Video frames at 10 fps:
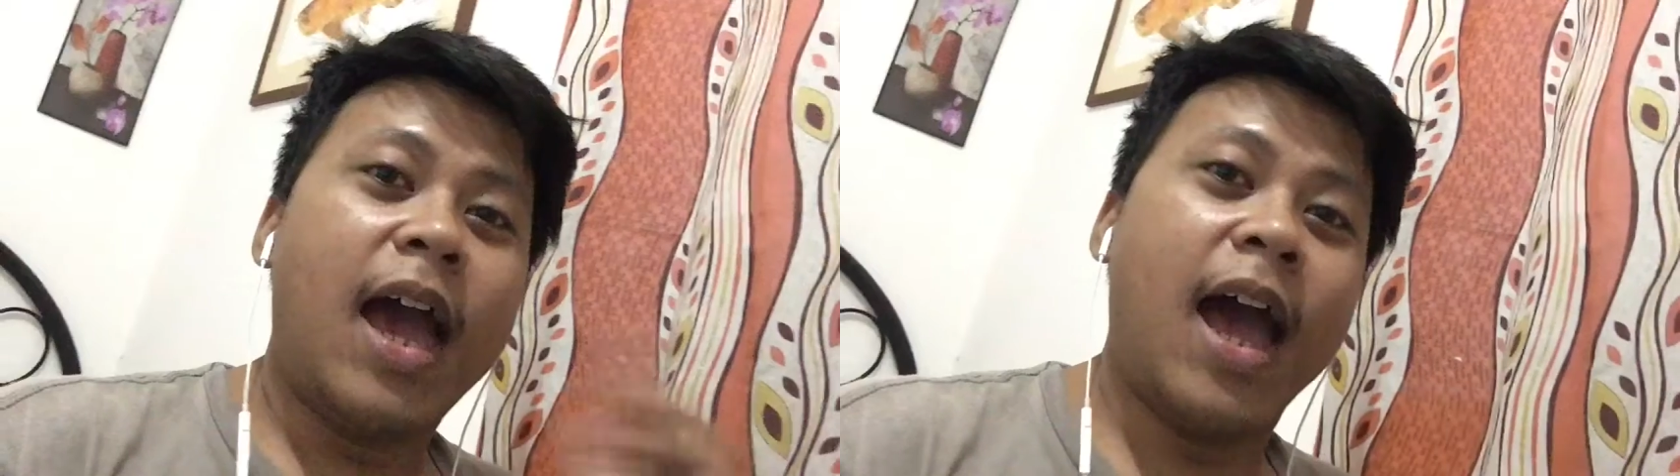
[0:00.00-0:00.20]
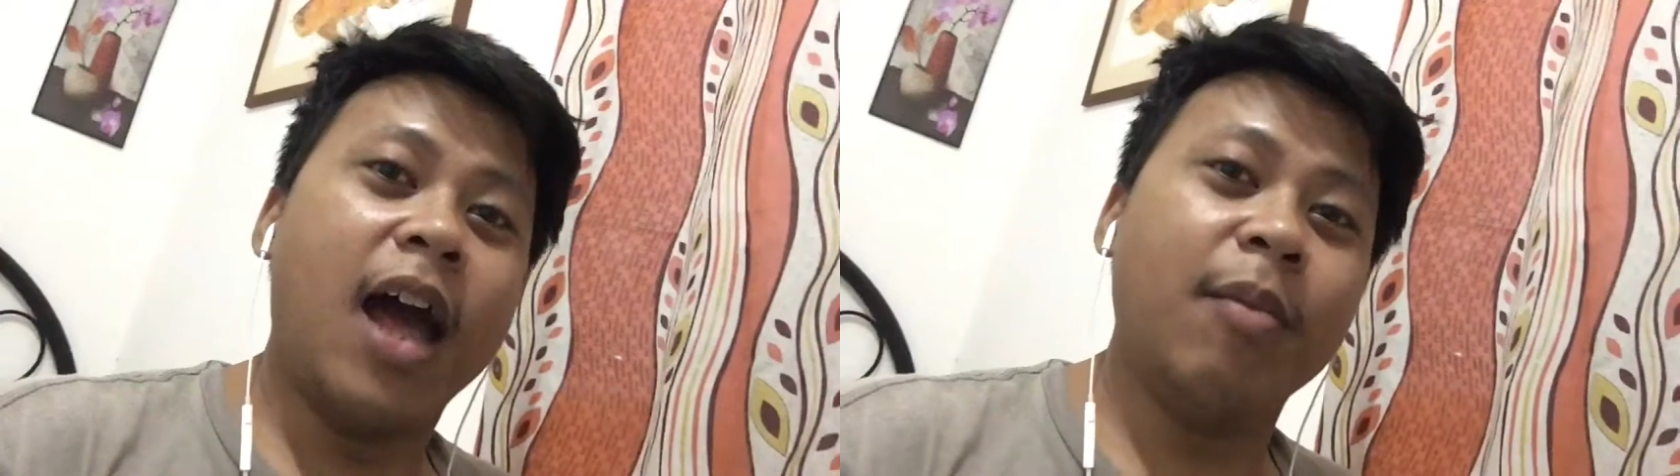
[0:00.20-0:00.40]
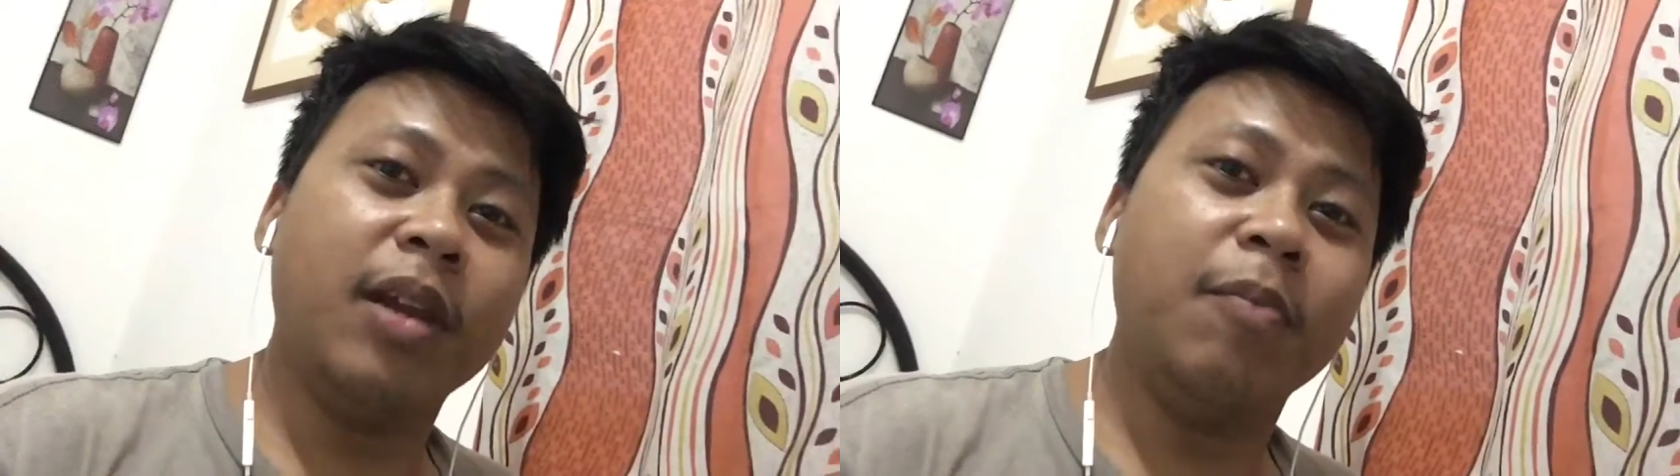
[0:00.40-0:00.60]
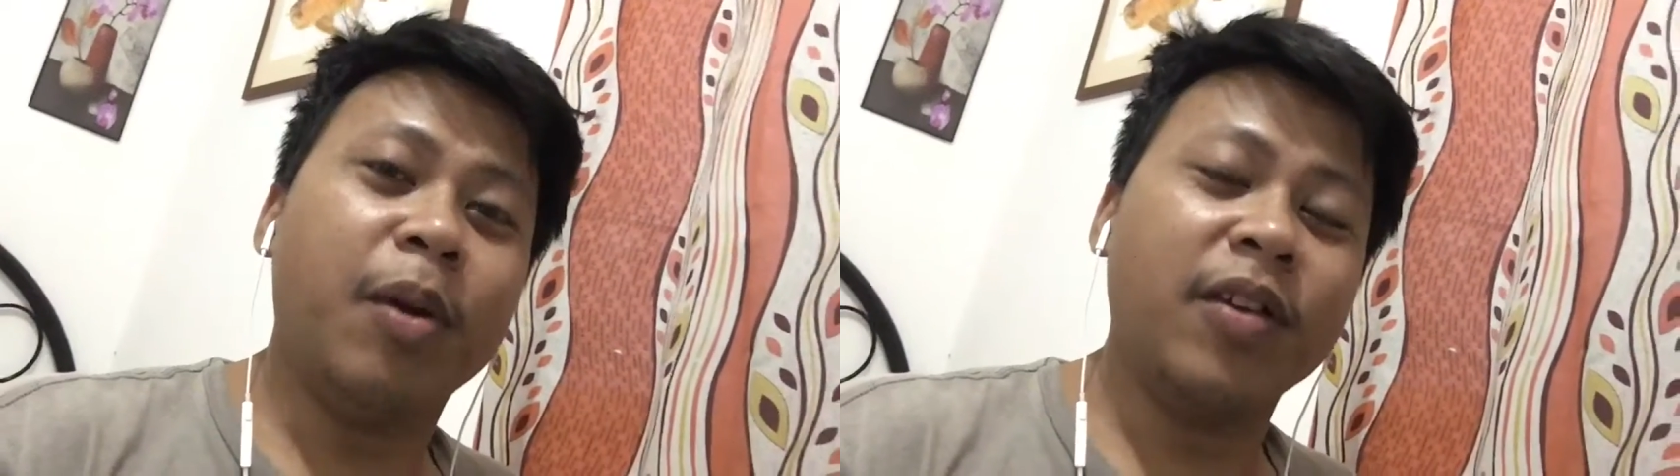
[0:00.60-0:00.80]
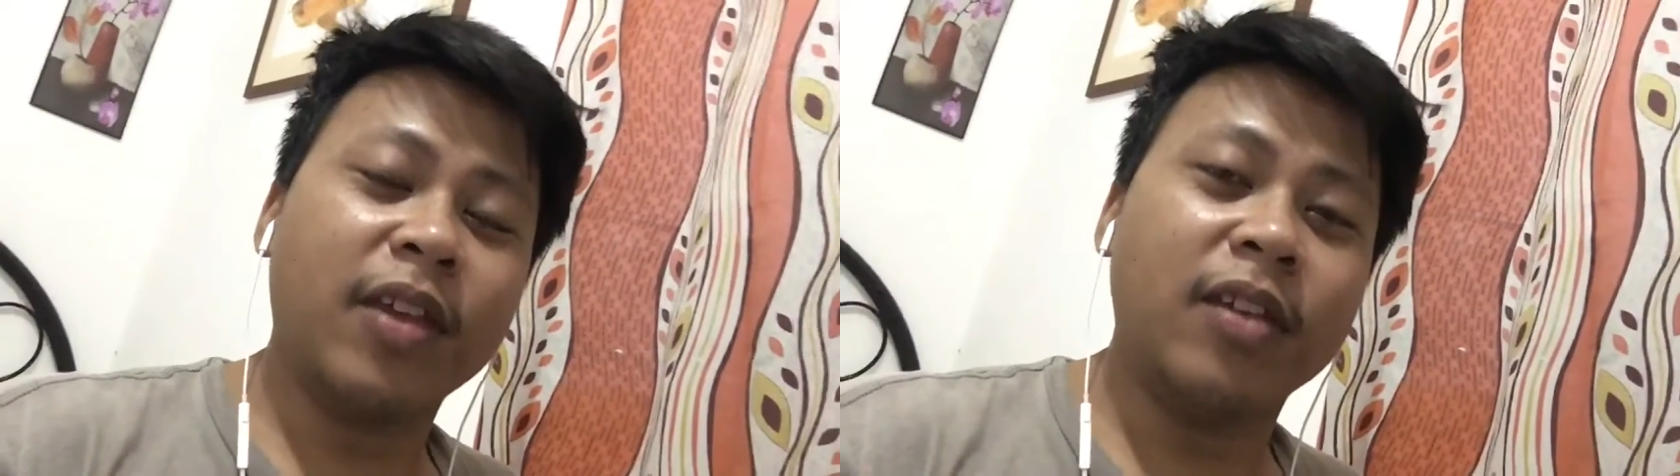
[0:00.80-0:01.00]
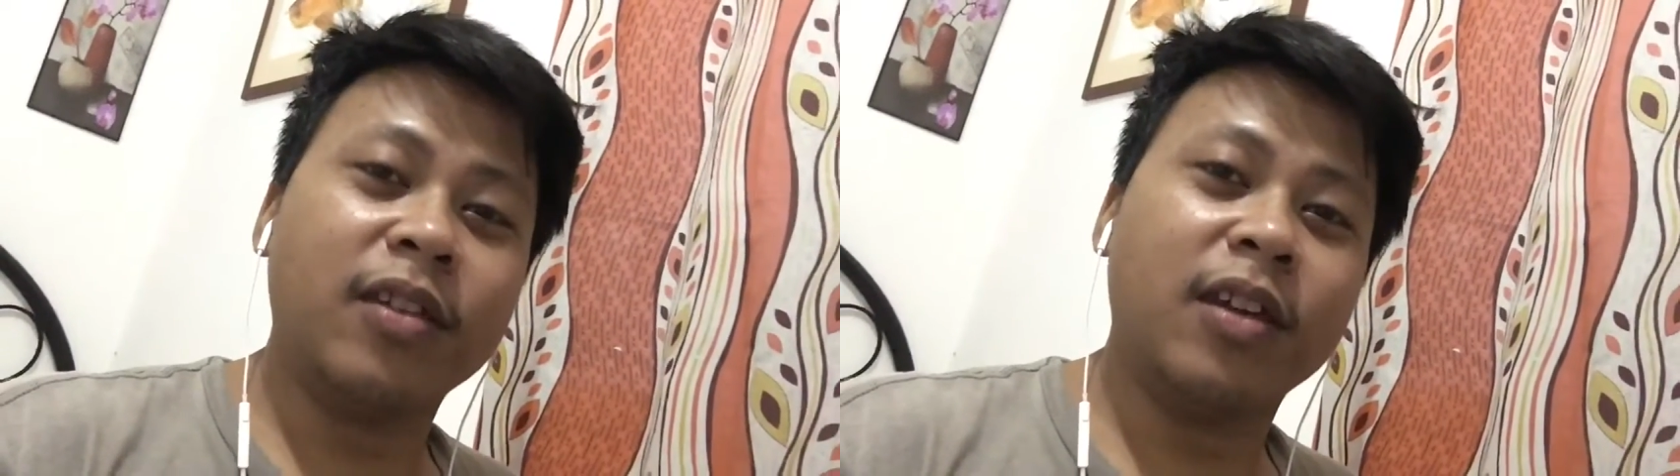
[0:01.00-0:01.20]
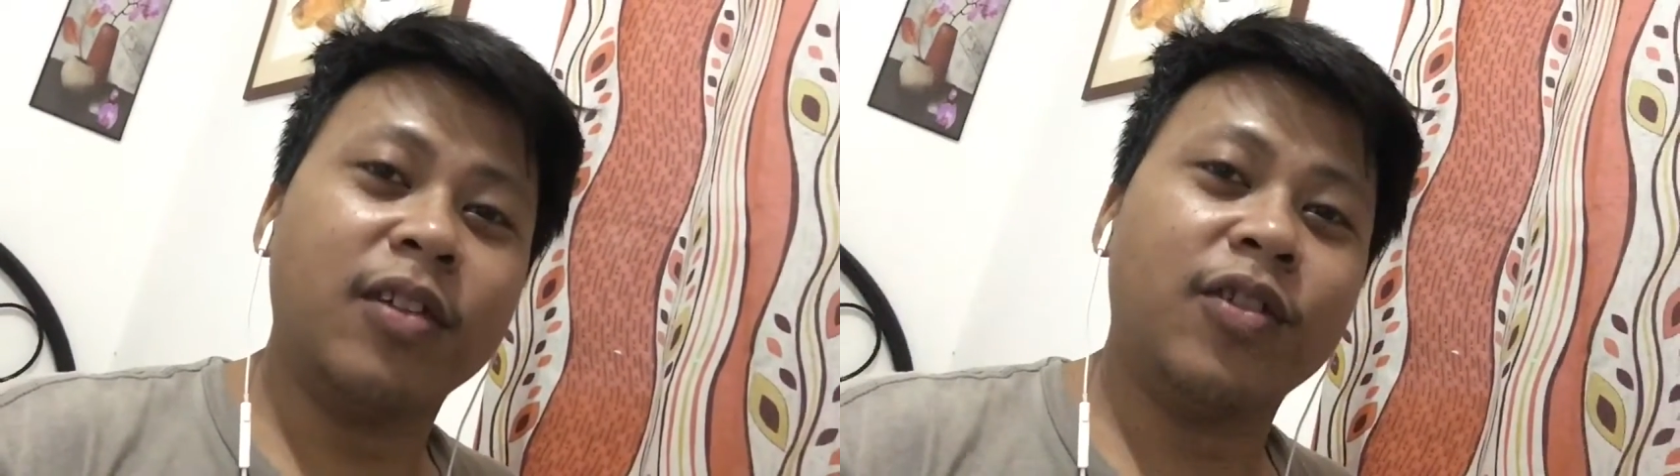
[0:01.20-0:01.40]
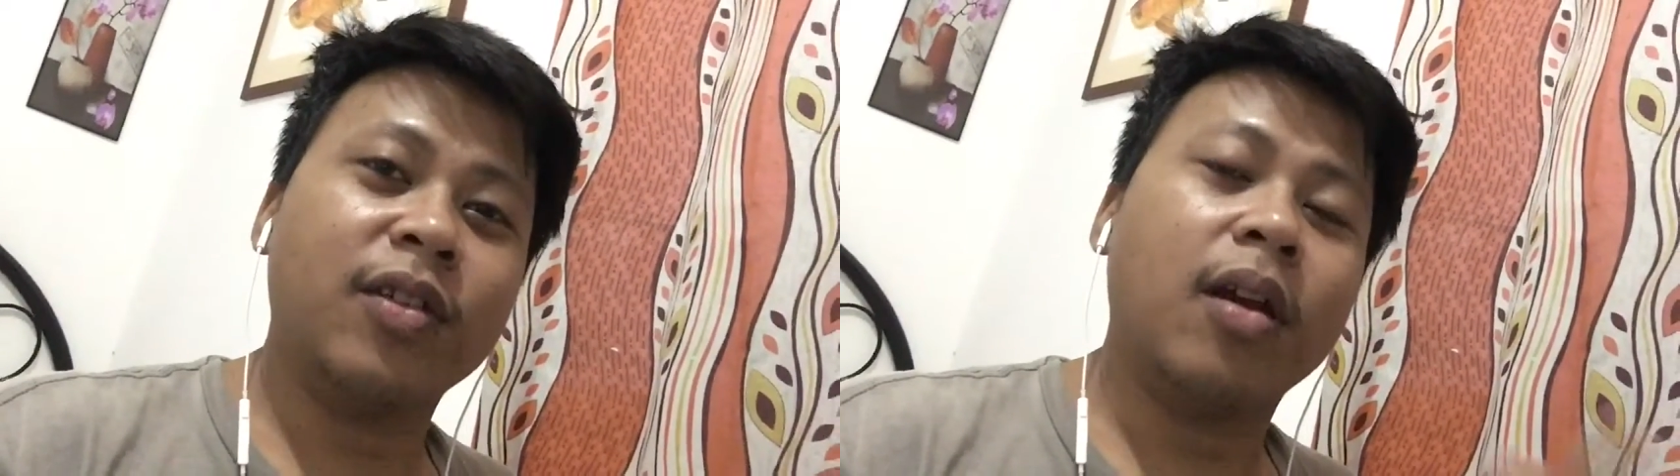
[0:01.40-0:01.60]
how many
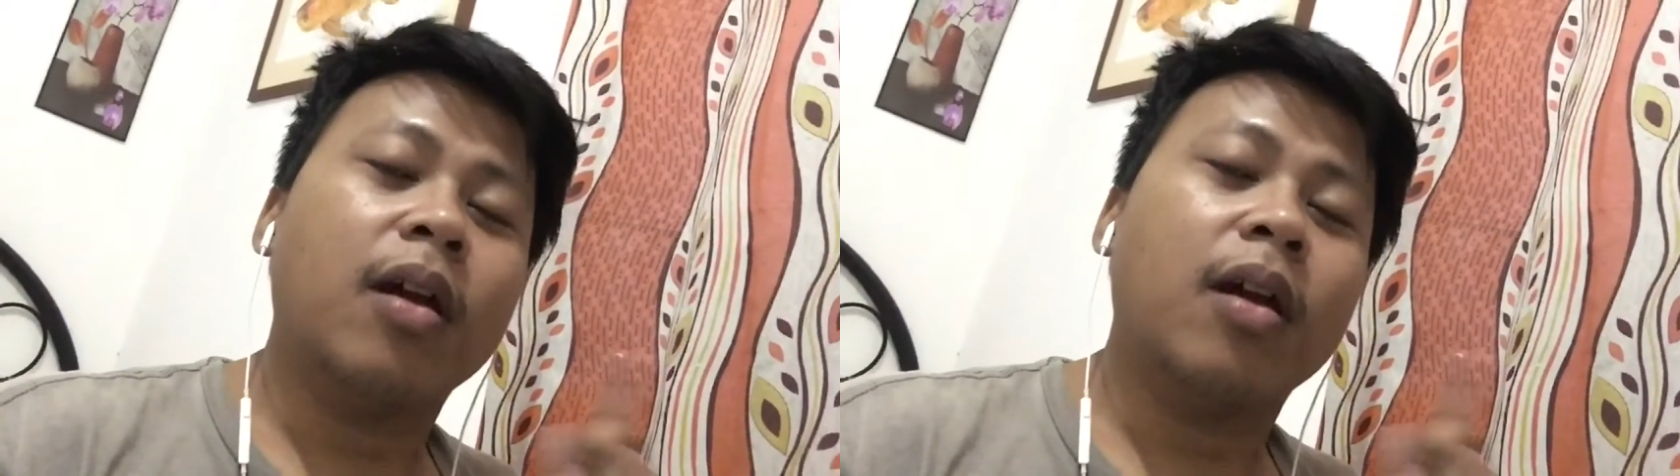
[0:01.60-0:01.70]
percentage